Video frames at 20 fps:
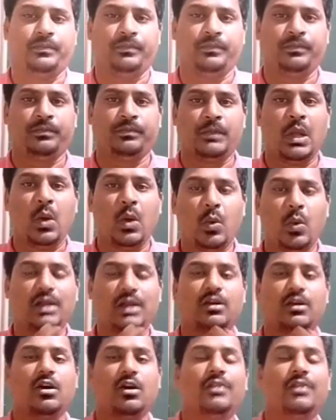one
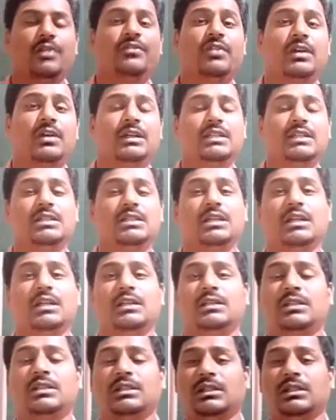column for discrete
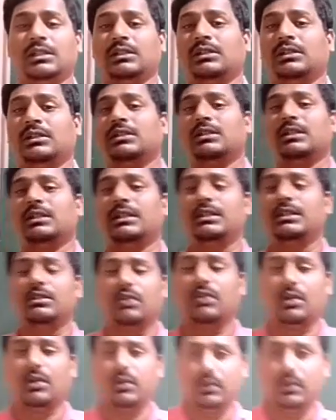series or
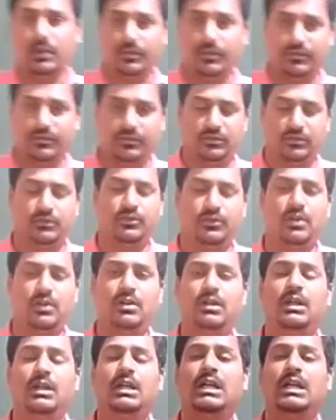for
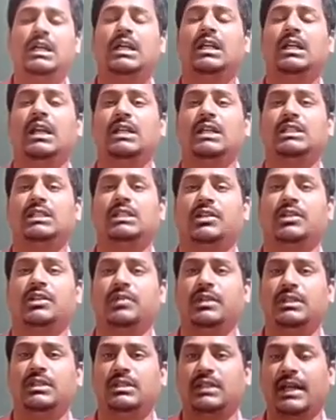class intervals,
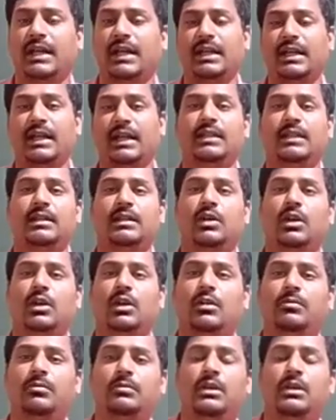and another column
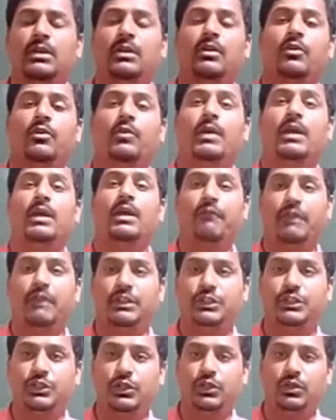where we
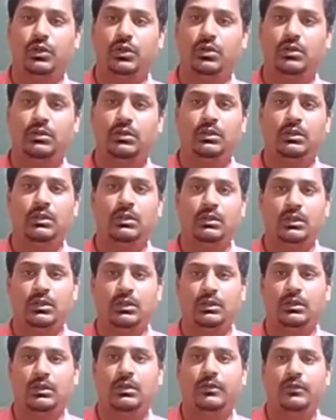show
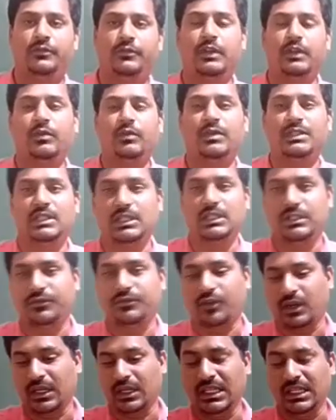frequencies for
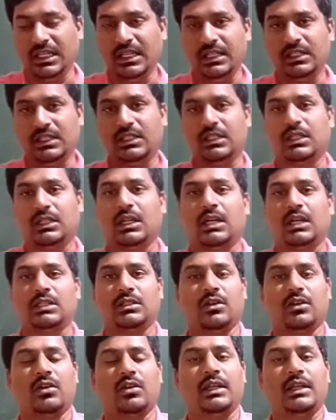each class or
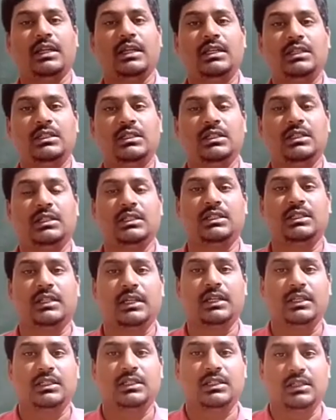each discrete
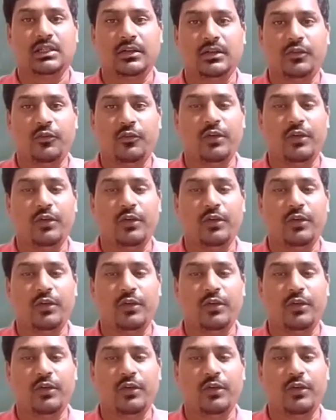value.